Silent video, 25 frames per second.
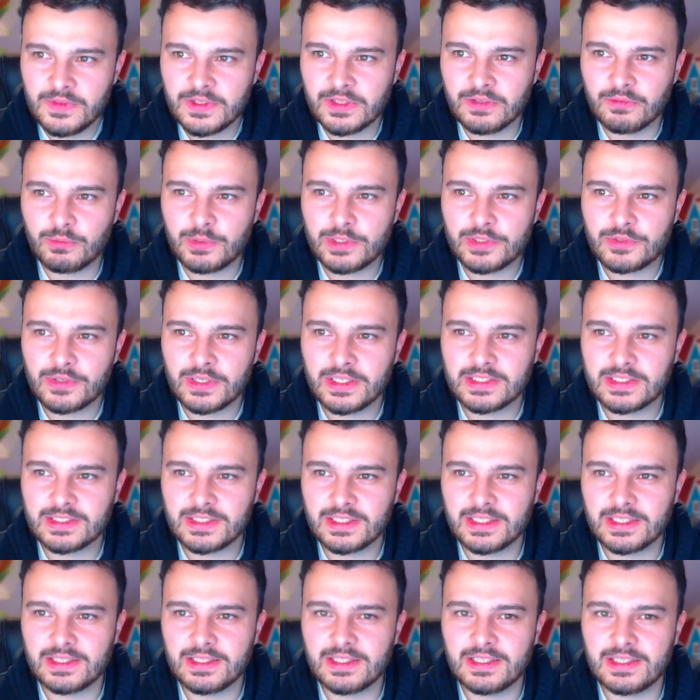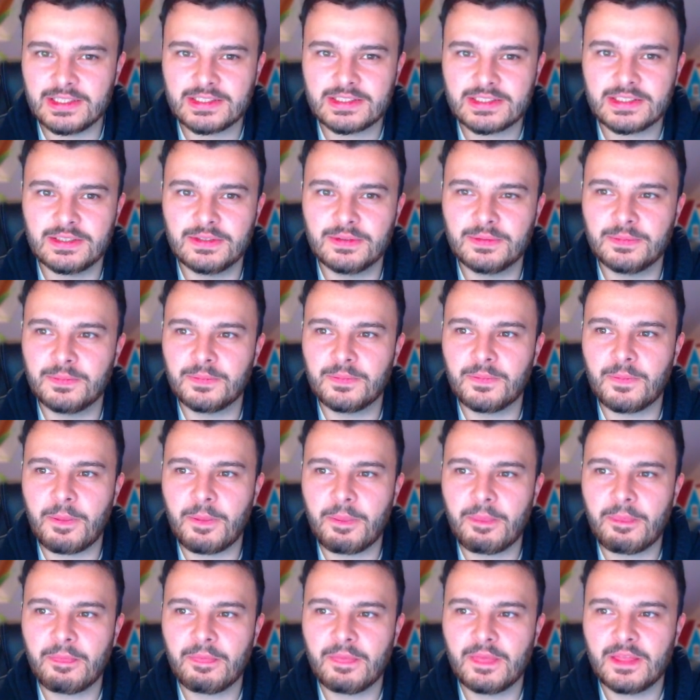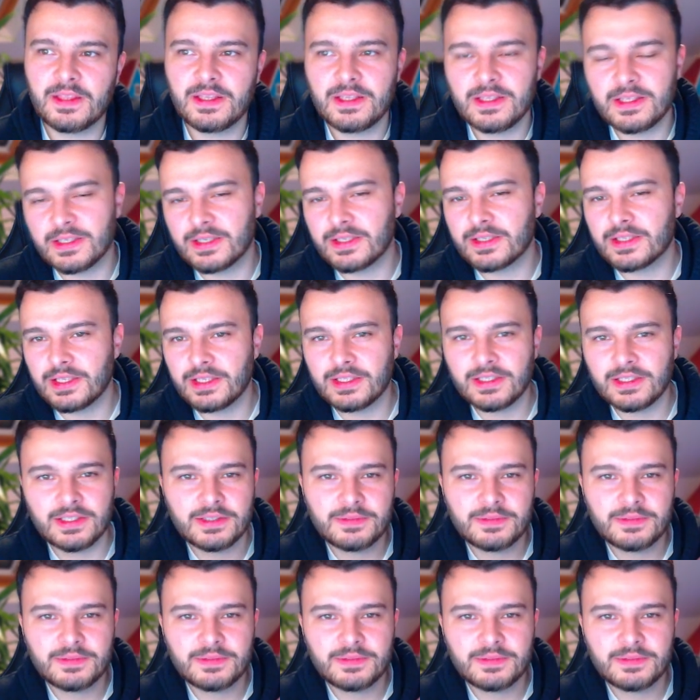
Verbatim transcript: If we translate this um, you know,